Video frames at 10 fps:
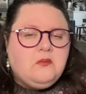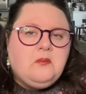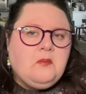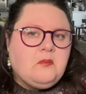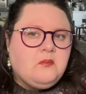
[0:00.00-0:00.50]

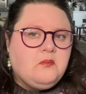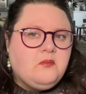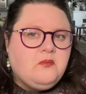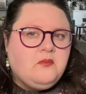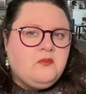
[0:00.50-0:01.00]
Hmm.
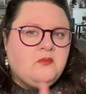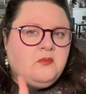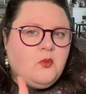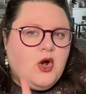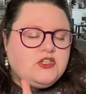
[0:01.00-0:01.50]

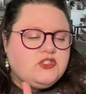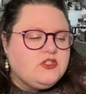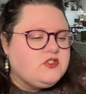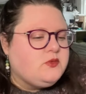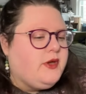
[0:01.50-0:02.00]
Watch
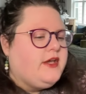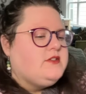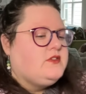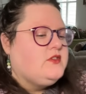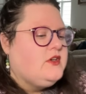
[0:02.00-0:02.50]
this
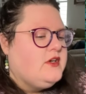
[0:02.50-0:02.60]
space.